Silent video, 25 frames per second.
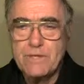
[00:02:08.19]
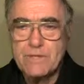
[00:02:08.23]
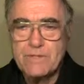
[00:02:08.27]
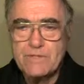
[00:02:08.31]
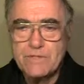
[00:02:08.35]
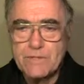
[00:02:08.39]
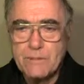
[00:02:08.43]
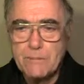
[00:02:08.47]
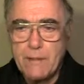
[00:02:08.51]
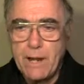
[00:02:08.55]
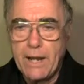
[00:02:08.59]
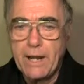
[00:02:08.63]

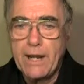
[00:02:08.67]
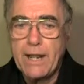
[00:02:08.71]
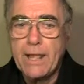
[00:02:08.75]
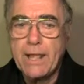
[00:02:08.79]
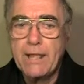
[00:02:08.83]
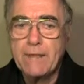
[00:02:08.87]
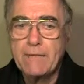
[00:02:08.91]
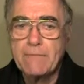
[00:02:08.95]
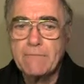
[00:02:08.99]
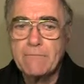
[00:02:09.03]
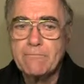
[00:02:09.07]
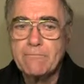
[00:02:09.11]

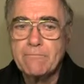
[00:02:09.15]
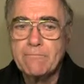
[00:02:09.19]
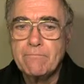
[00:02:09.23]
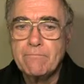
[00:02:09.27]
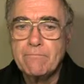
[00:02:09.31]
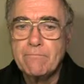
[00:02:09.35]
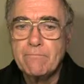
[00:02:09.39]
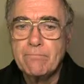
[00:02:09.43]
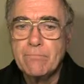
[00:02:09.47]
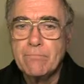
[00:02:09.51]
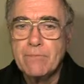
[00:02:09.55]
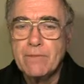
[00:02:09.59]
Similarly,
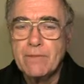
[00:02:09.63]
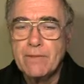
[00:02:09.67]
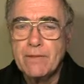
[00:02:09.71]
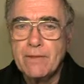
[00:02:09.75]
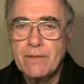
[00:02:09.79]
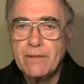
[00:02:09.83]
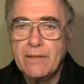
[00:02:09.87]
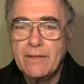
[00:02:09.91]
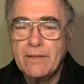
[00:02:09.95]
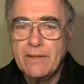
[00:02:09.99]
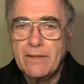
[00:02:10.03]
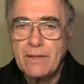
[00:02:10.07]

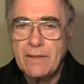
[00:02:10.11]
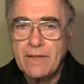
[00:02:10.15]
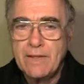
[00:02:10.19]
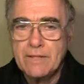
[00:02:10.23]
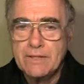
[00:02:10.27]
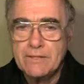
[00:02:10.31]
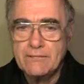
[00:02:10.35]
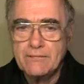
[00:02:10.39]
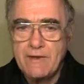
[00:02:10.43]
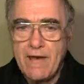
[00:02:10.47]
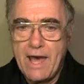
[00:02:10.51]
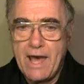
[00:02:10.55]

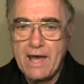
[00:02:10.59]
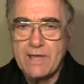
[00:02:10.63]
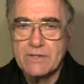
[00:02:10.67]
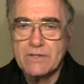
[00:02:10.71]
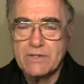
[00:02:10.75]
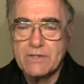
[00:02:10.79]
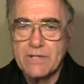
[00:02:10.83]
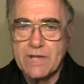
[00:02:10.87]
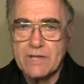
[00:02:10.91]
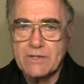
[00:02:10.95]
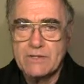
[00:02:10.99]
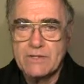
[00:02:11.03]
in the
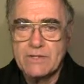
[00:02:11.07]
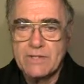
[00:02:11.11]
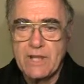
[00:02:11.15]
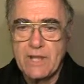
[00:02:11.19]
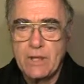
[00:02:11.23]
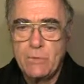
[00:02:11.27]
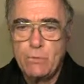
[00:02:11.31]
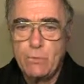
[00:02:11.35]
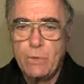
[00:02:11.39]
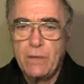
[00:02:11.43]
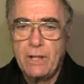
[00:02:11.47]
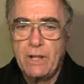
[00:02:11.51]
vast
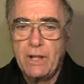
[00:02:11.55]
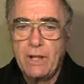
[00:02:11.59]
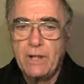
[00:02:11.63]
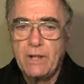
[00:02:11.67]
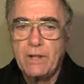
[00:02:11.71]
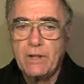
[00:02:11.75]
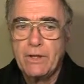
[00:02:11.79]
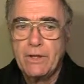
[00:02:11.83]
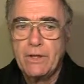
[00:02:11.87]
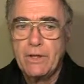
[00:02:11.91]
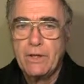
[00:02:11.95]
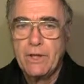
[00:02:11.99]
unseen
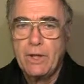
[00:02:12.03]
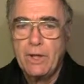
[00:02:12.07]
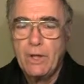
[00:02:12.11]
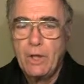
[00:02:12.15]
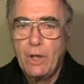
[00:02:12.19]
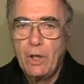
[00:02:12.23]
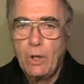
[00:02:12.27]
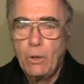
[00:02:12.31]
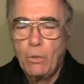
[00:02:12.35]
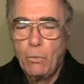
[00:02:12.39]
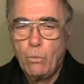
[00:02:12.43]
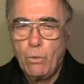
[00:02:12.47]
world,
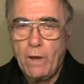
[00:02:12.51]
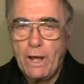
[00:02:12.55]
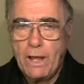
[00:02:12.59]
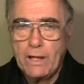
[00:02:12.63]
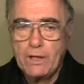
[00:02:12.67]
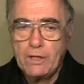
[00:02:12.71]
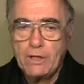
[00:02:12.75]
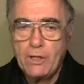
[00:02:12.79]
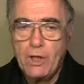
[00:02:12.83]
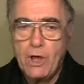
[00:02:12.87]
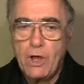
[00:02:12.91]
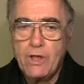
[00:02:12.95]

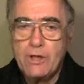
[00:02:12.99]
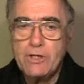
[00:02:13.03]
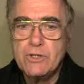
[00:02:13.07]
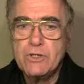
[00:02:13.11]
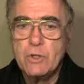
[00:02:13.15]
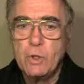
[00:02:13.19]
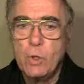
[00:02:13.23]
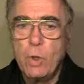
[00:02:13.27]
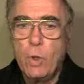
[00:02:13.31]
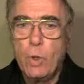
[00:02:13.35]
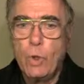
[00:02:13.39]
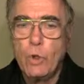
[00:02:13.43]
while God
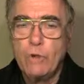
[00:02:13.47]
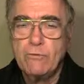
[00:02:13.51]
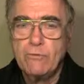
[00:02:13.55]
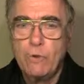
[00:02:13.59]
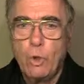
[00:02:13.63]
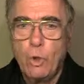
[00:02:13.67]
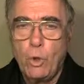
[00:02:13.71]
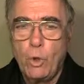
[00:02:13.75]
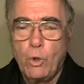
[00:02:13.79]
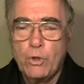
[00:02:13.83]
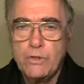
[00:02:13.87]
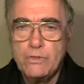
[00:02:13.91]
is Lord of
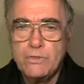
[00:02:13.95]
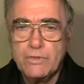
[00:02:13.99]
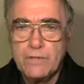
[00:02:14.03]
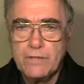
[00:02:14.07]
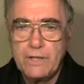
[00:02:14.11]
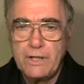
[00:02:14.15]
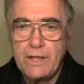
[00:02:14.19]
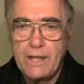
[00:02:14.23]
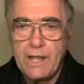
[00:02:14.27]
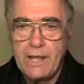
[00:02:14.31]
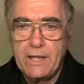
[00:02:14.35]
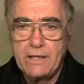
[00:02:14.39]
Lords
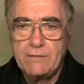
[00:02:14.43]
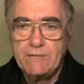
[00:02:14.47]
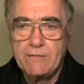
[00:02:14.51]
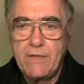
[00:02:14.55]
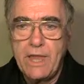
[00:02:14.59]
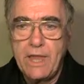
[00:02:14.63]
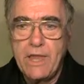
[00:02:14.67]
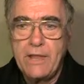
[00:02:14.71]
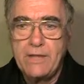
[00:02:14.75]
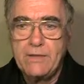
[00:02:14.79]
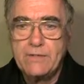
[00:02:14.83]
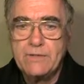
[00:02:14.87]
and King of
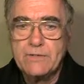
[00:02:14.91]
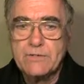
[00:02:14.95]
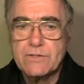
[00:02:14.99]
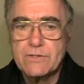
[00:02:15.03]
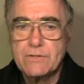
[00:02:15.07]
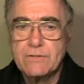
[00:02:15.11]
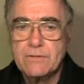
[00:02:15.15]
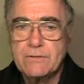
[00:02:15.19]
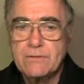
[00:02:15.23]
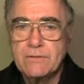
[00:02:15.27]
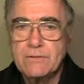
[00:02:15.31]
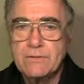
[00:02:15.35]

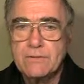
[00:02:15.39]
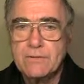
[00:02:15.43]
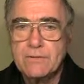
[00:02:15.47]
Kings,